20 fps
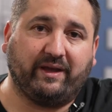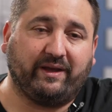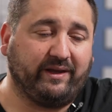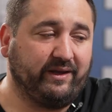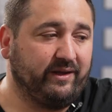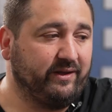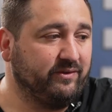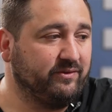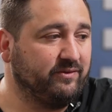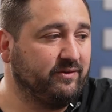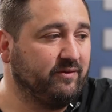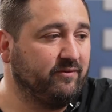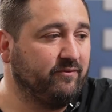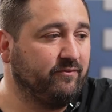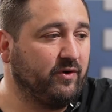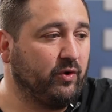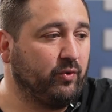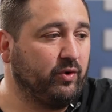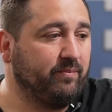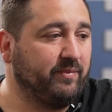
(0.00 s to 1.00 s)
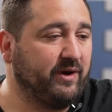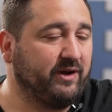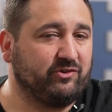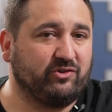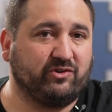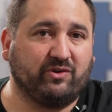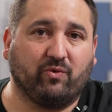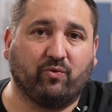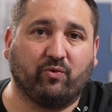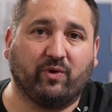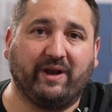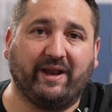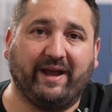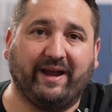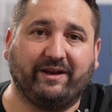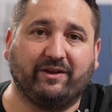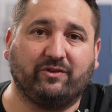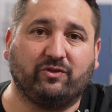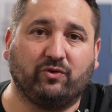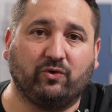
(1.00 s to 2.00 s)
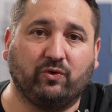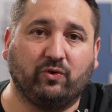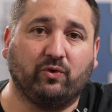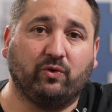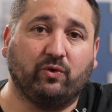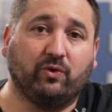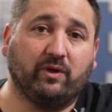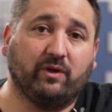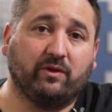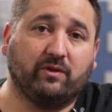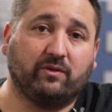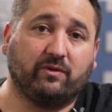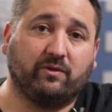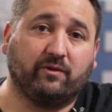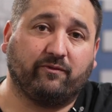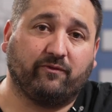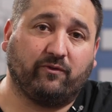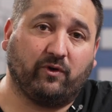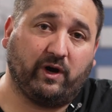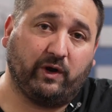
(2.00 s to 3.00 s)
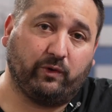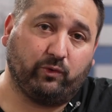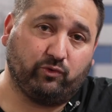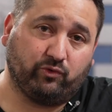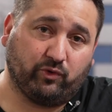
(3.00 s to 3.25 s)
is very much related to the final